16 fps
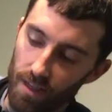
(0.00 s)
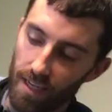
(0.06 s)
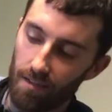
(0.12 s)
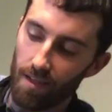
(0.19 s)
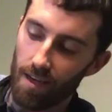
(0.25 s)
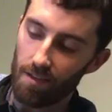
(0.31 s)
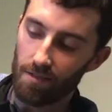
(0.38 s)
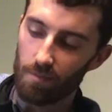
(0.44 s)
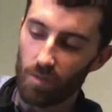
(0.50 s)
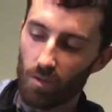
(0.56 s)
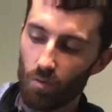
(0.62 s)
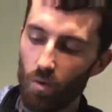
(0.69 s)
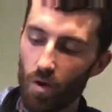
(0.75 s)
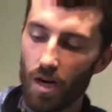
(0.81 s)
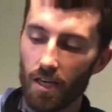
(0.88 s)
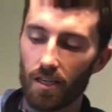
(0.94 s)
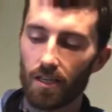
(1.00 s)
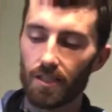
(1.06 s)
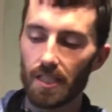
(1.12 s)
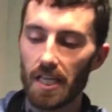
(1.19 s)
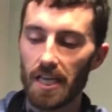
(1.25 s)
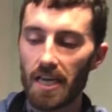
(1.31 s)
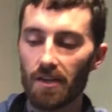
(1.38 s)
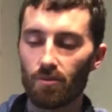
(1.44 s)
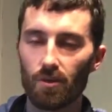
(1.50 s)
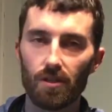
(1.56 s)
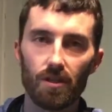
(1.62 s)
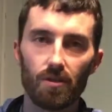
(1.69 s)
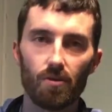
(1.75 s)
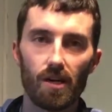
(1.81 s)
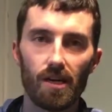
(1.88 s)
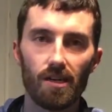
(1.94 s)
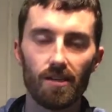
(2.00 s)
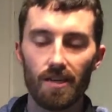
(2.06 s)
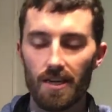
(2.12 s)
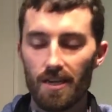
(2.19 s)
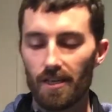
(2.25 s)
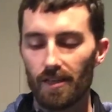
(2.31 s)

so that allows them to walk on land really well.